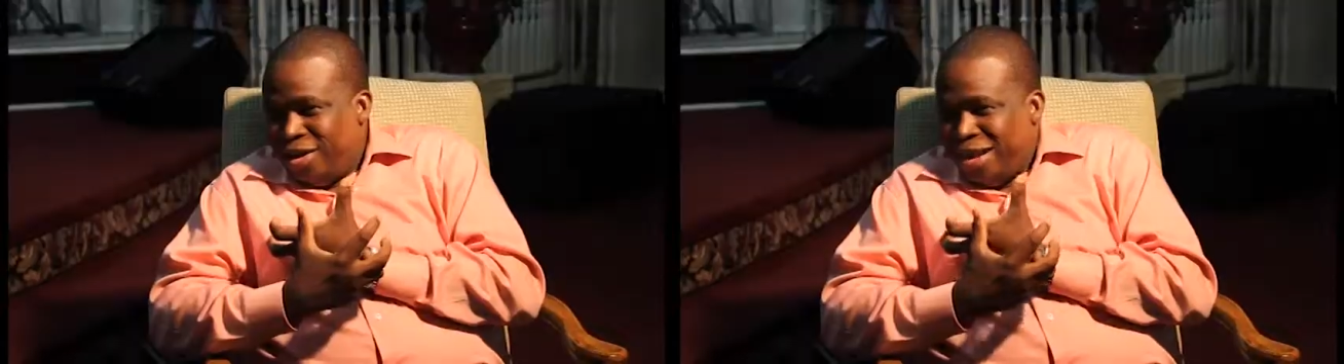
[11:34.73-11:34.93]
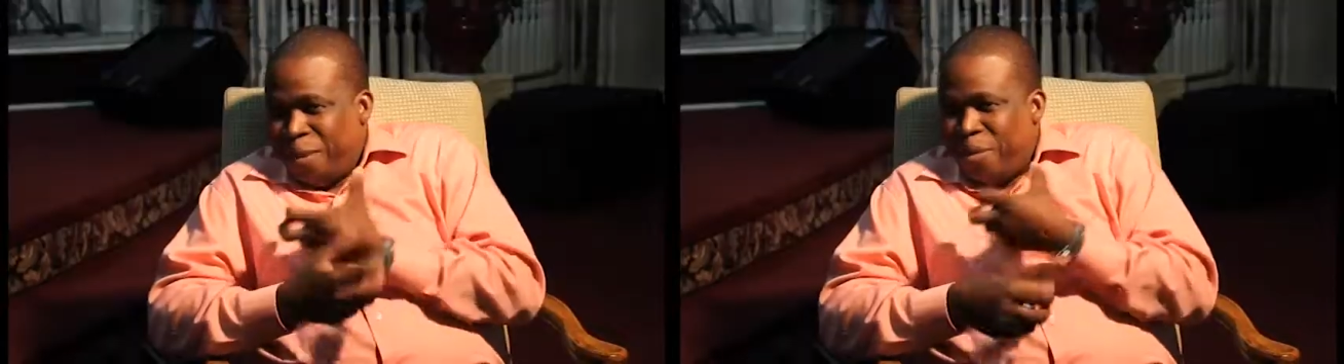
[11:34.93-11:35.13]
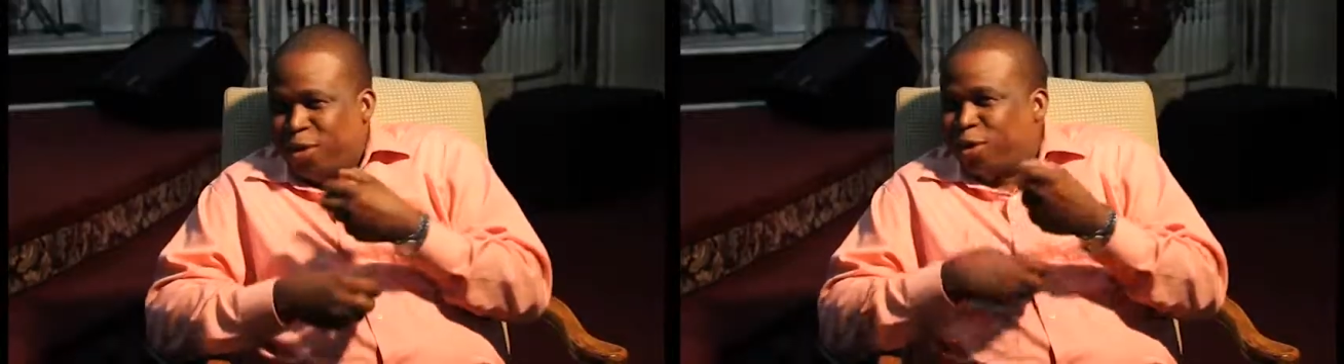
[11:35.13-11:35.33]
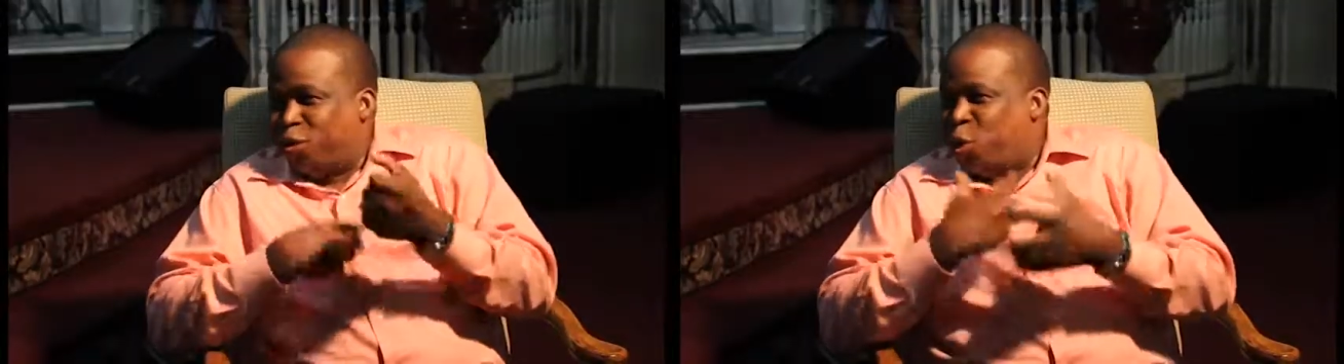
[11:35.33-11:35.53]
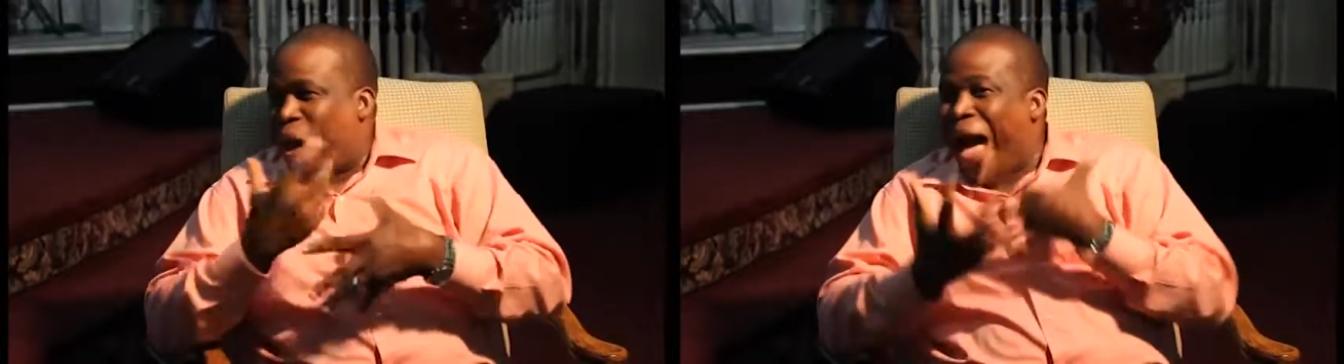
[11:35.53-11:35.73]
That make
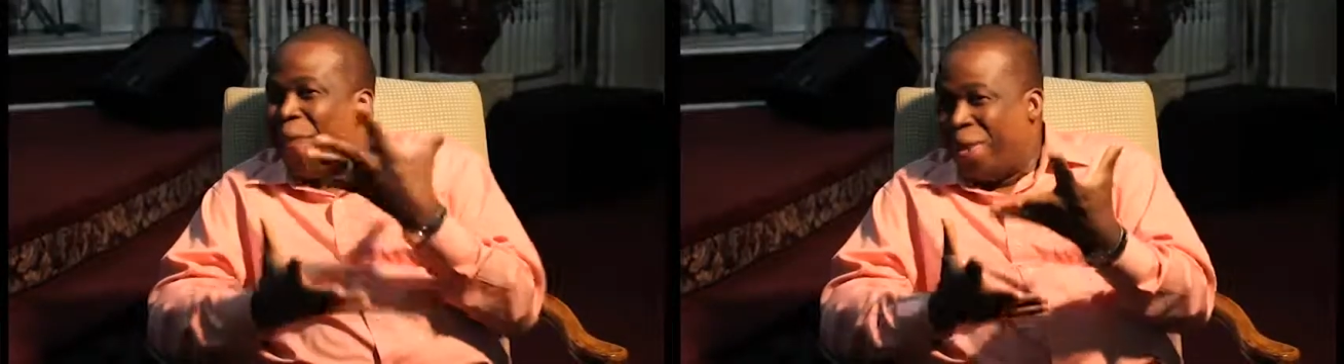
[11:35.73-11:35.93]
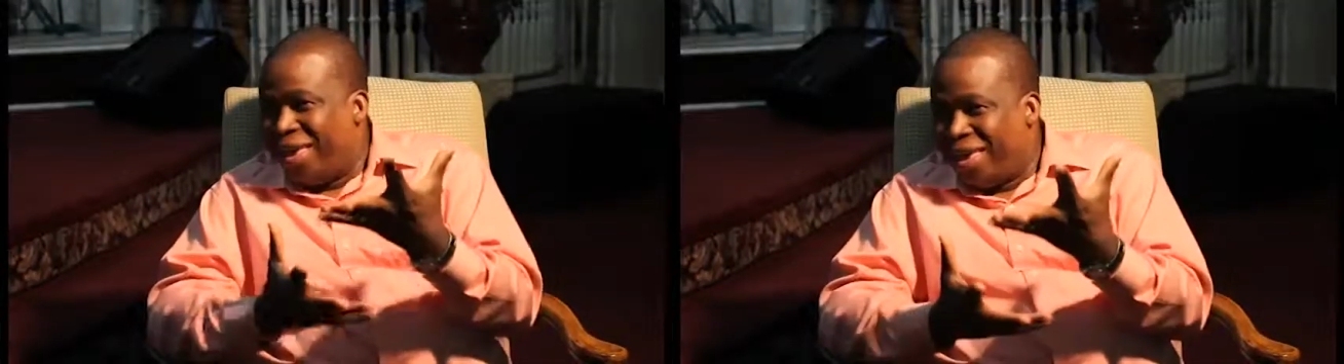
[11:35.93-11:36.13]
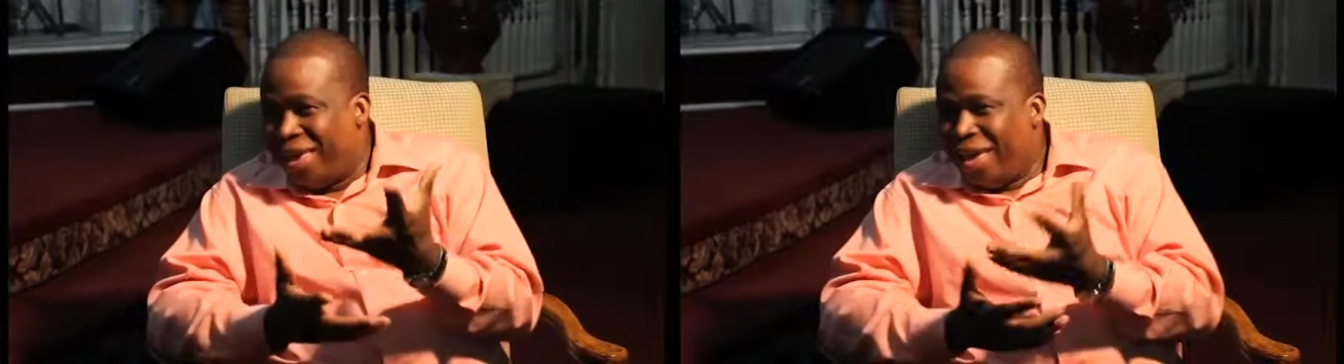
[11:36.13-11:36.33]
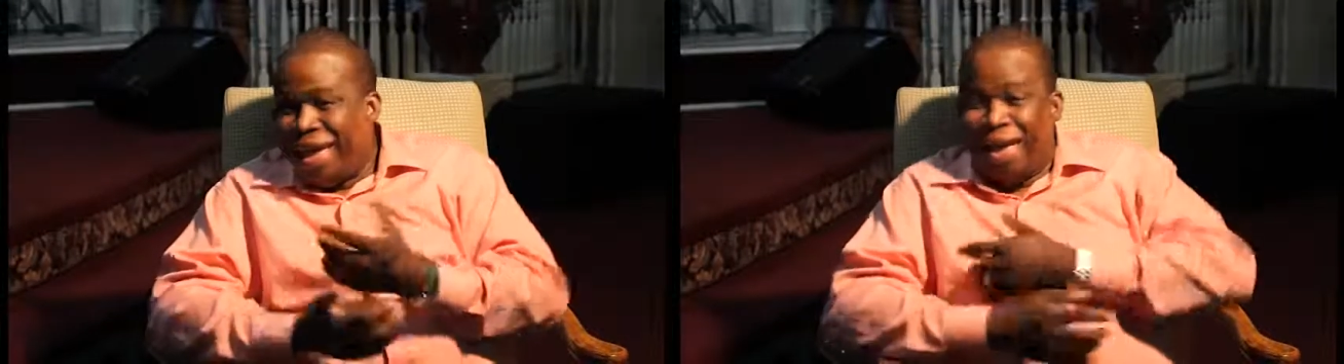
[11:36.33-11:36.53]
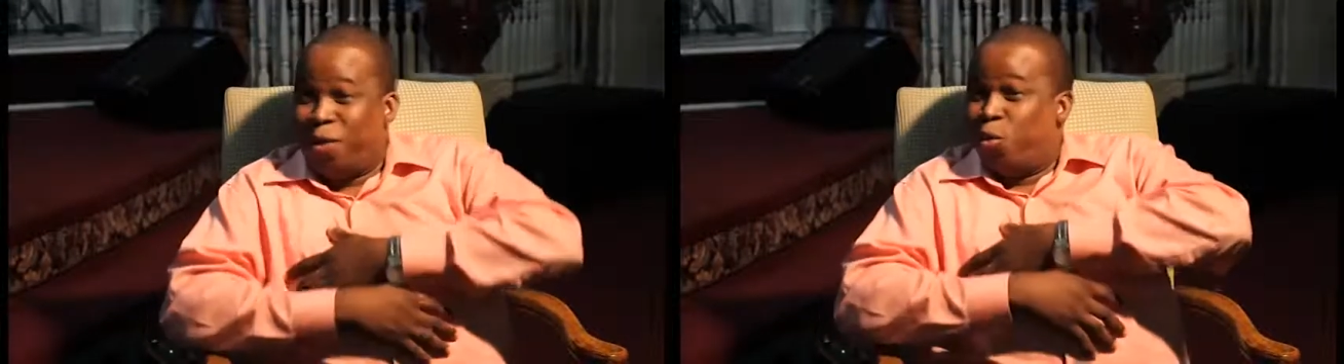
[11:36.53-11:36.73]
us so happy.
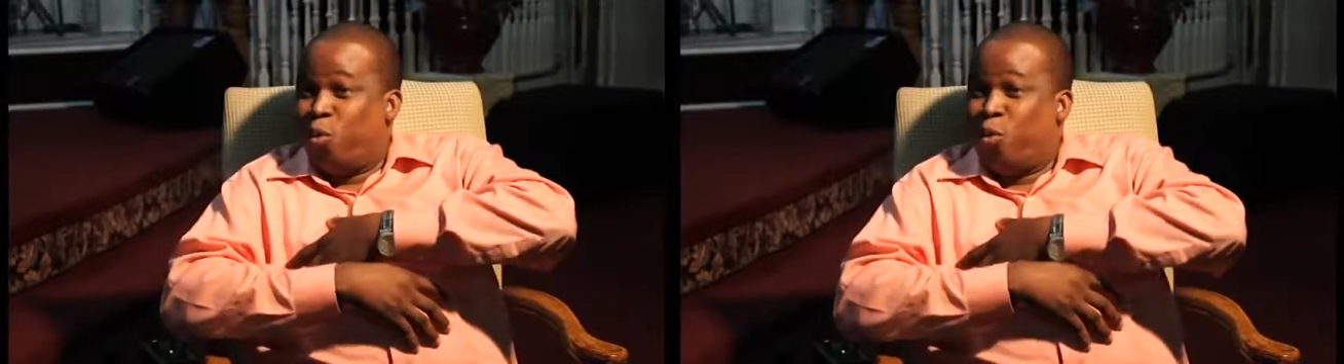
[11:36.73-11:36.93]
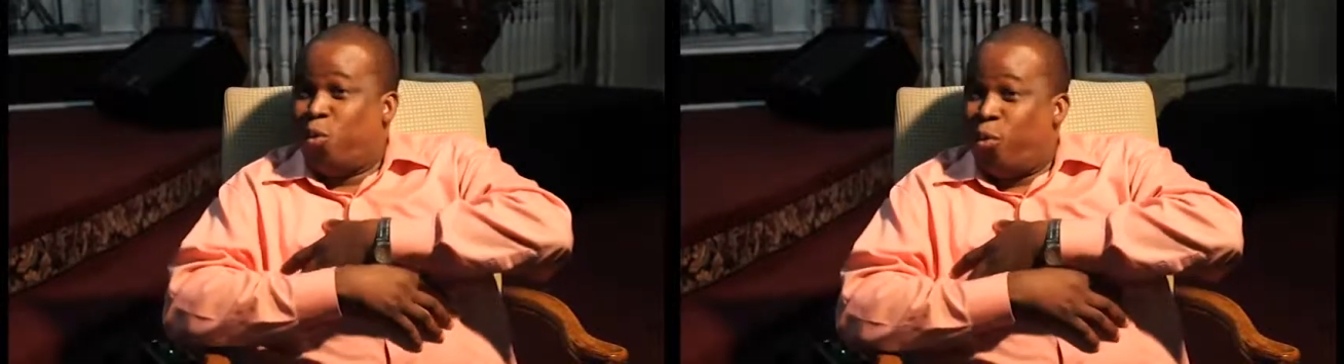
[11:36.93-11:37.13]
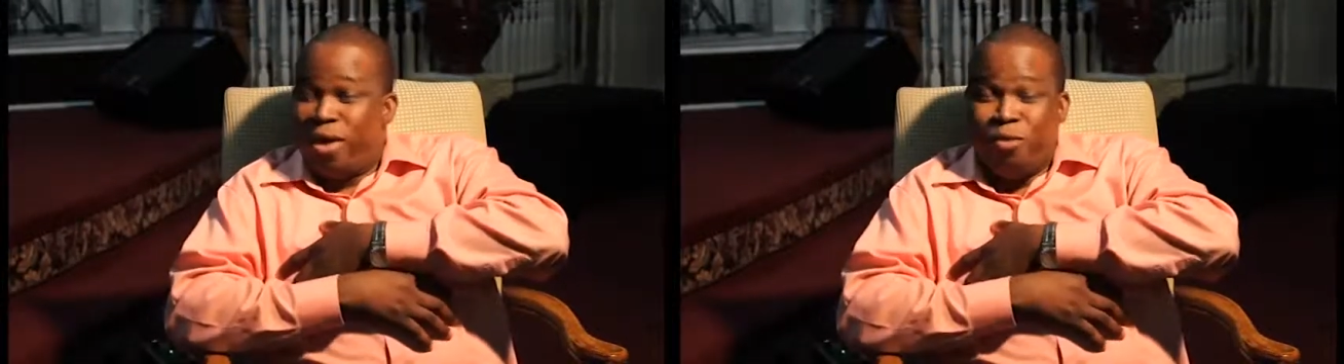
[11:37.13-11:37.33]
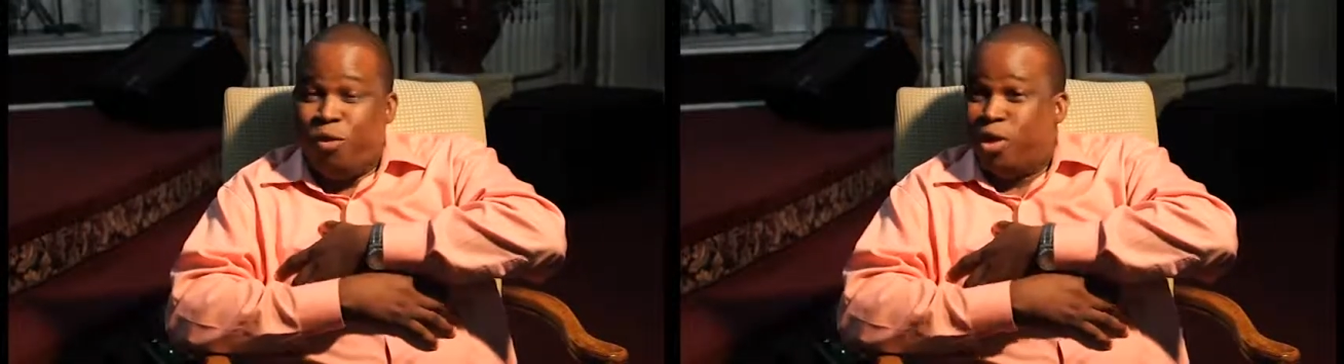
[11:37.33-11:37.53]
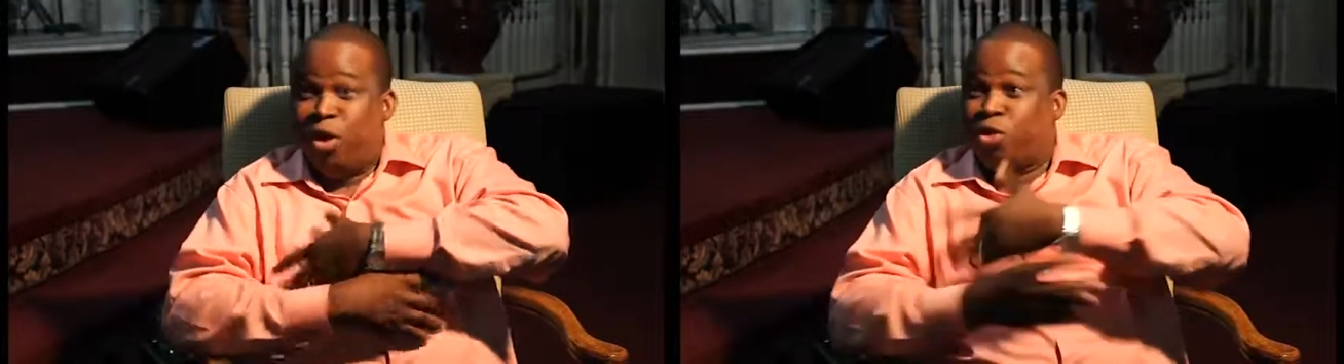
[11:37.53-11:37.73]
And we,
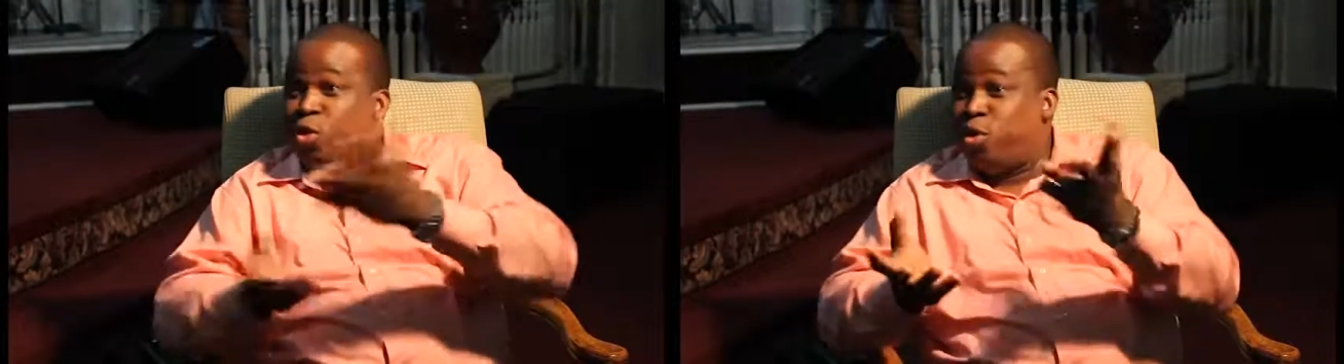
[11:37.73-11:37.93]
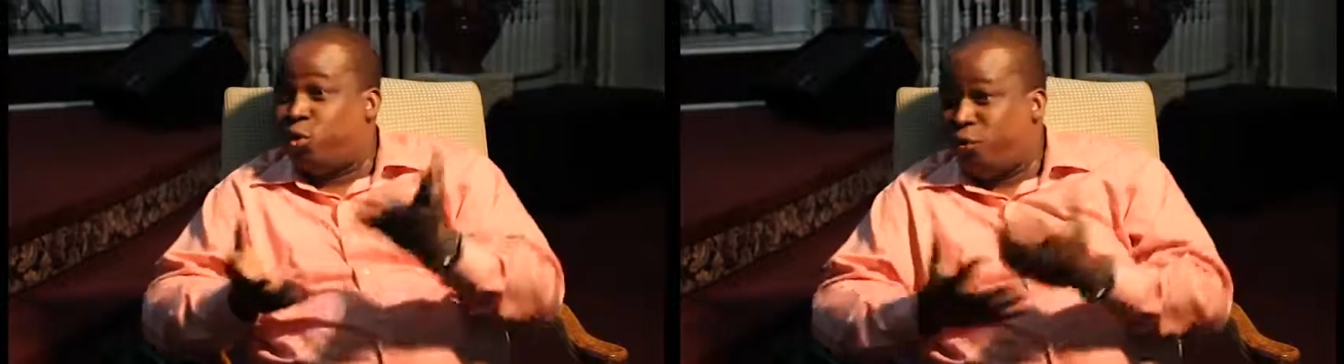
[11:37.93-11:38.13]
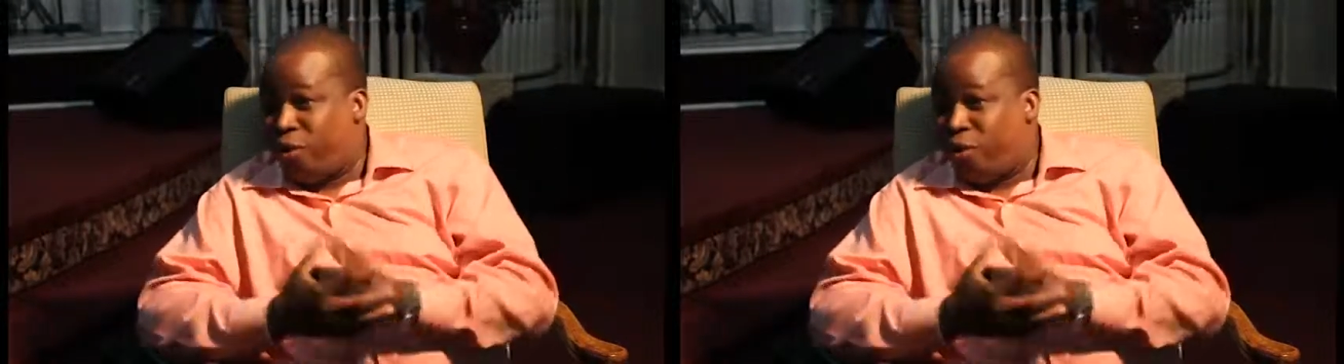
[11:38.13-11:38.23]
we just go to